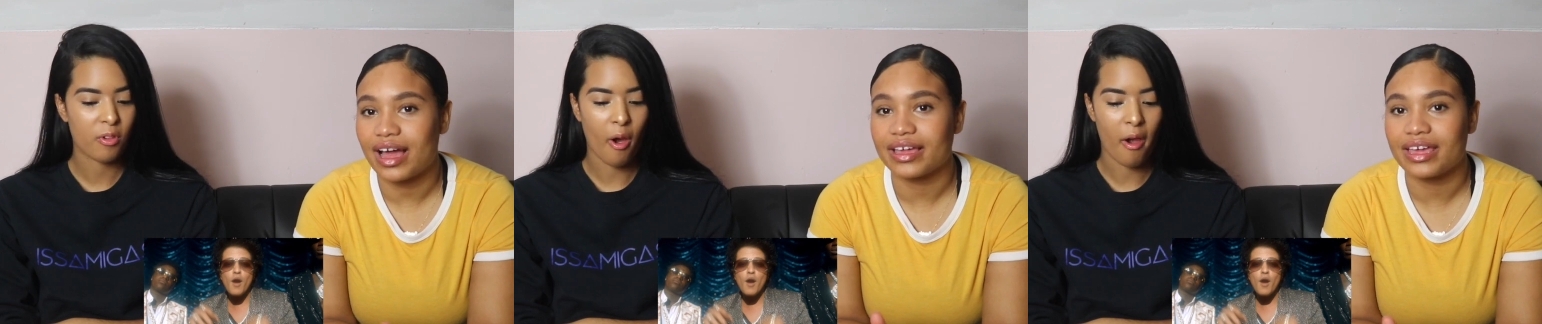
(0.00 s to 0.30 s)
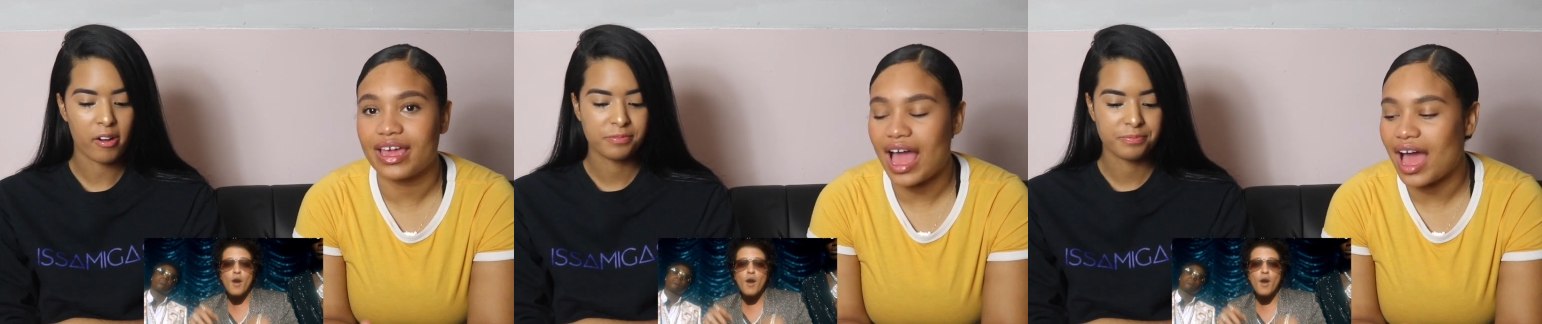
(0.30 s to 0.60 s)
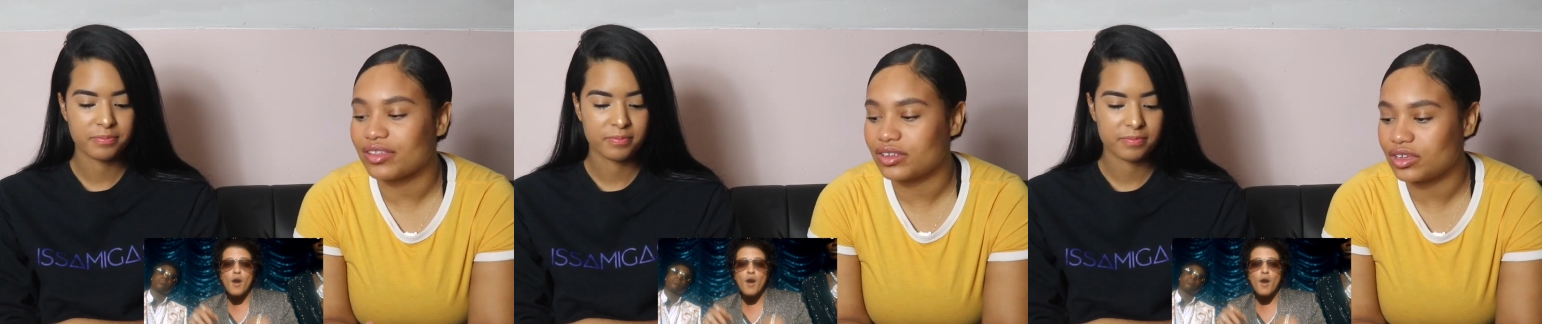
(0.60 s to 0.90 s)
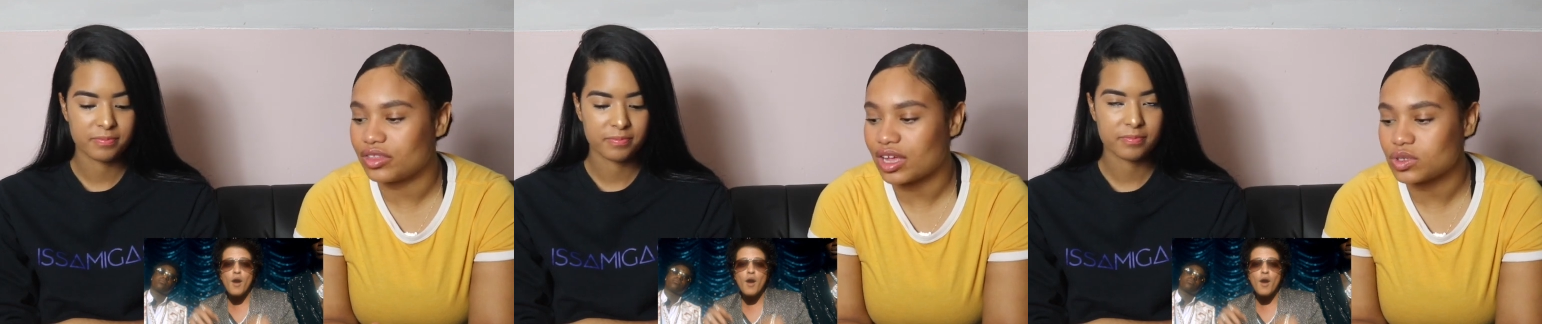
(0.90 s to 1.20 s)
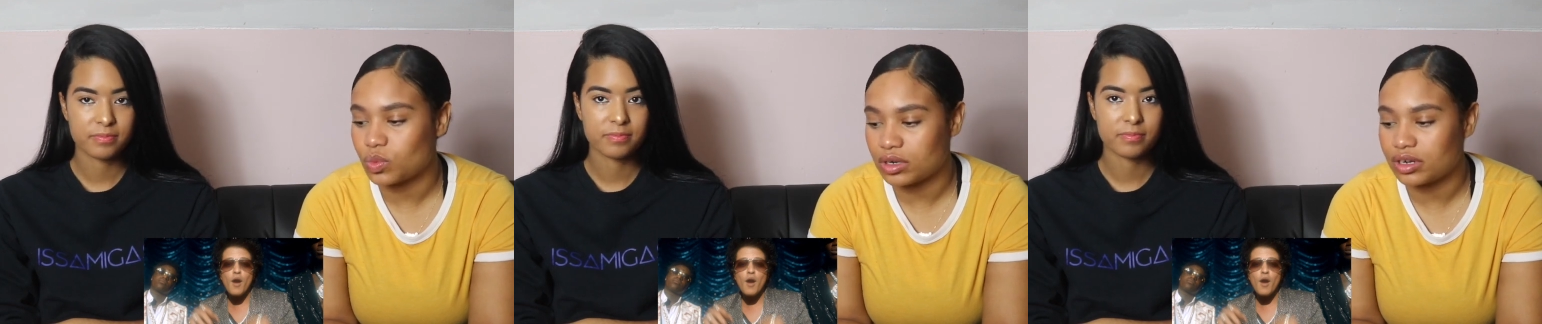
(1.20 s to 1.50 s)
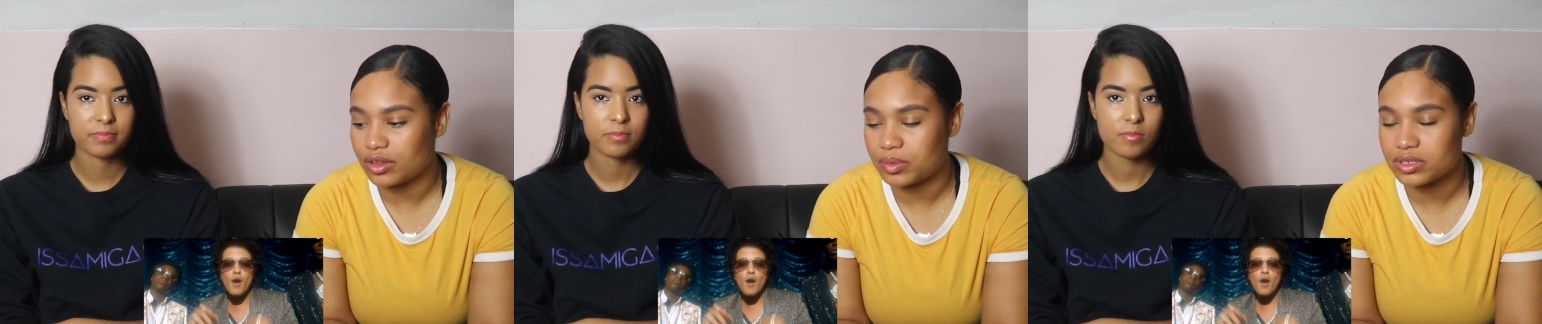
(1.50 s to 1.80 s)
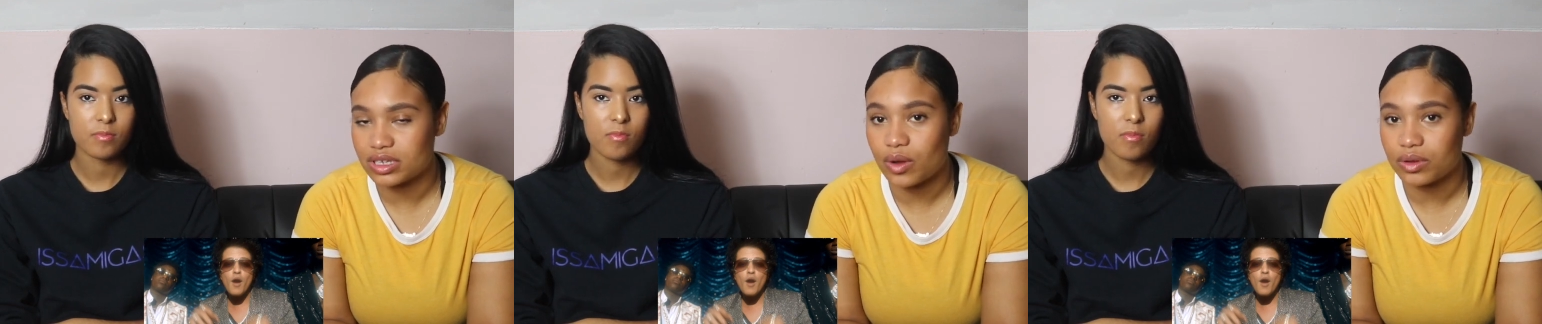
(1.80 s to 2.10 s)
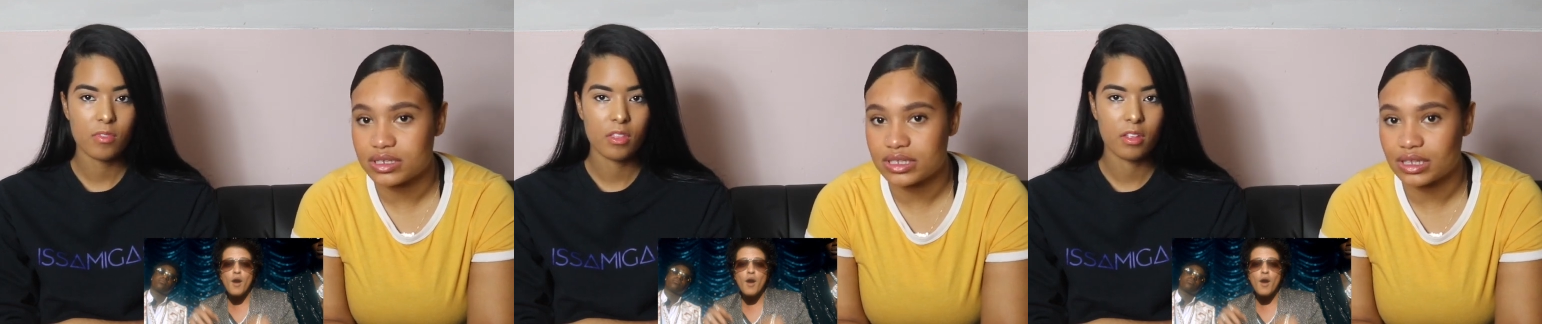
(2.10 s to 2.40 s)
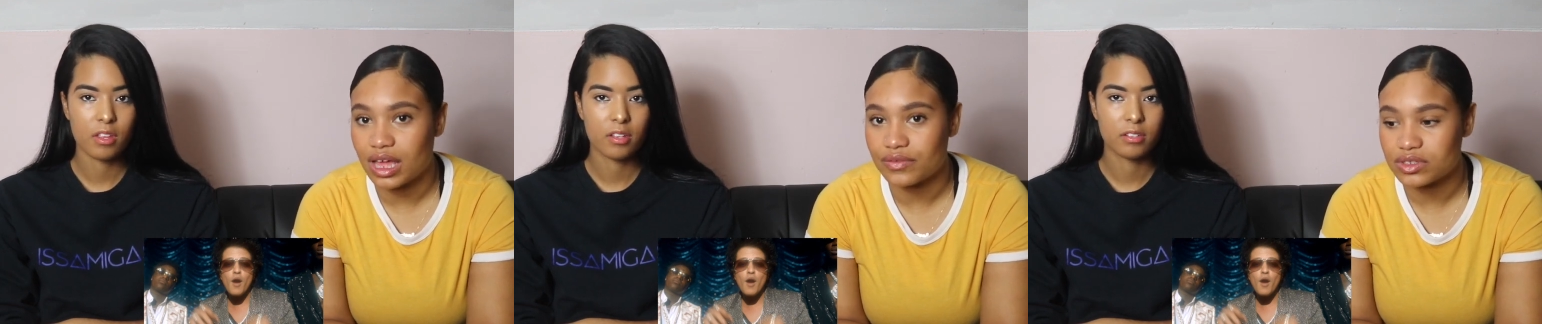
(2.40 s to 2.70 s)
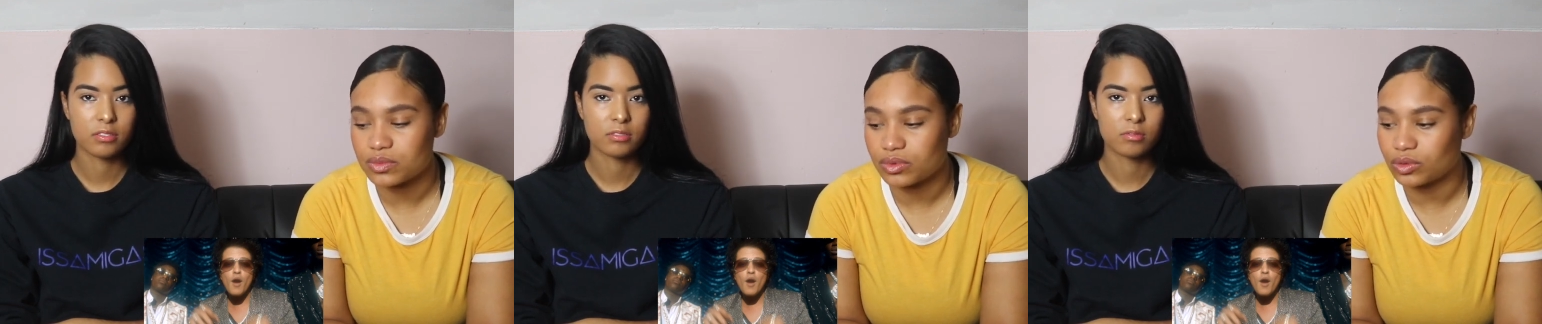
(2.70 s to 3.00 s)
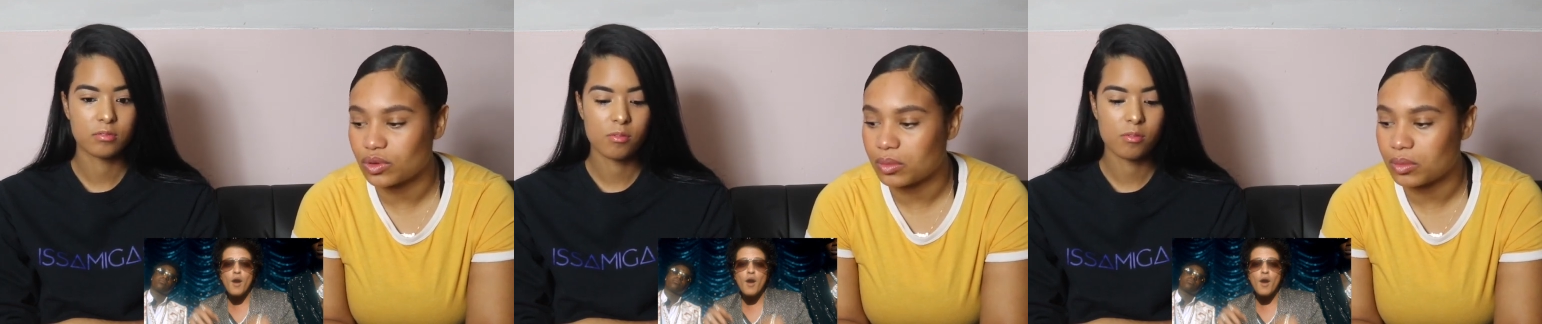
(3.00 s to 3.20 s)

Speaker 1: I can't. I, that's one another person I want to see live is Bruno